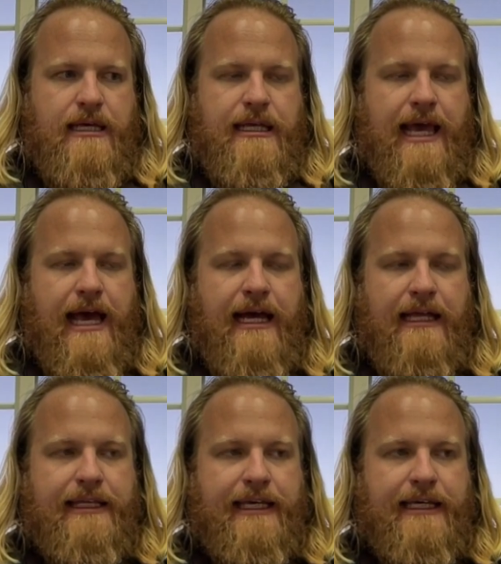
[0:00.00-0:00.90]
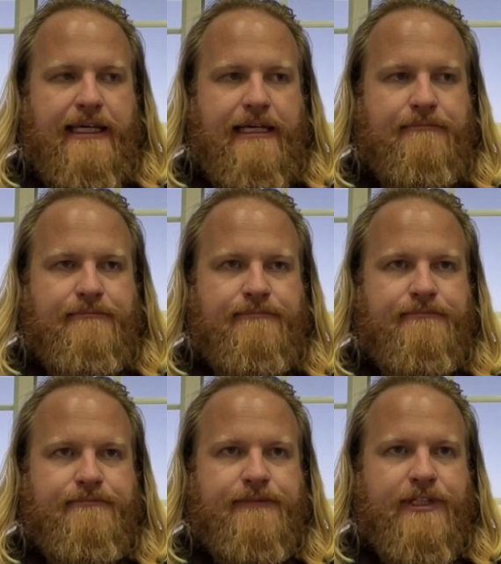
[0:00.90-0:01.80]
Yeah, I think
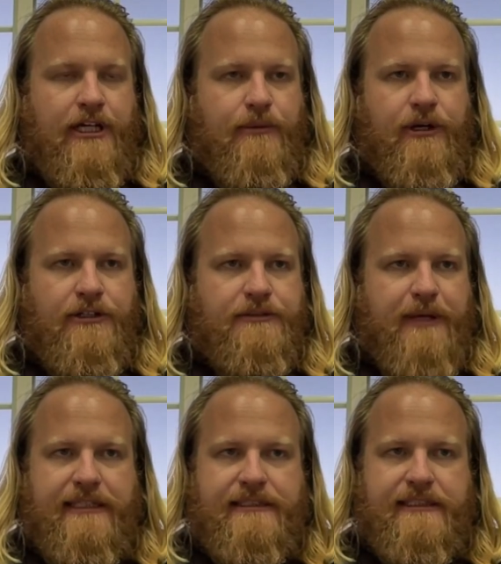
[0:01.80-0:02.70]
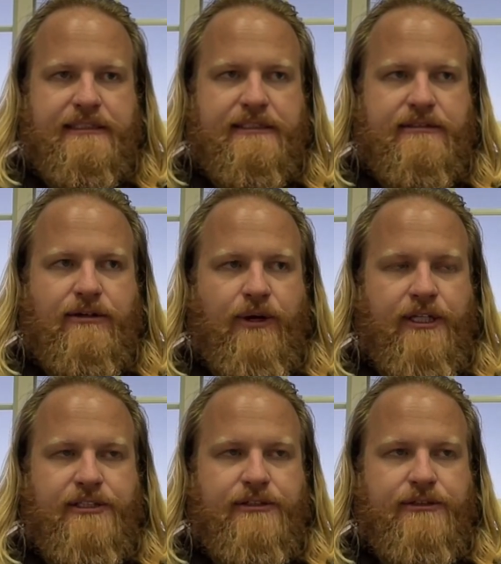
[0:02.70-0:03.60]
the underwater space is
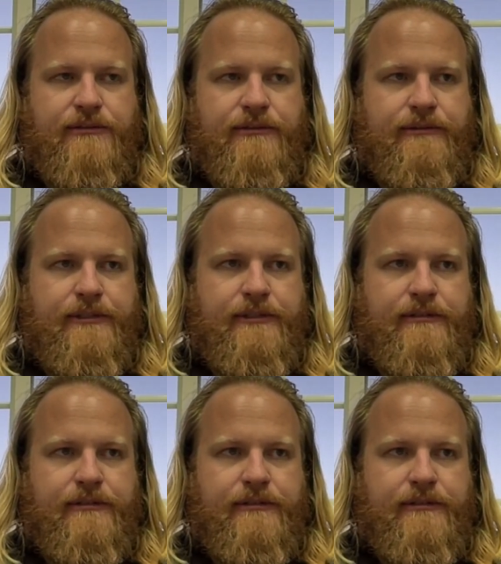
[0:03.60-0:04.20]
going to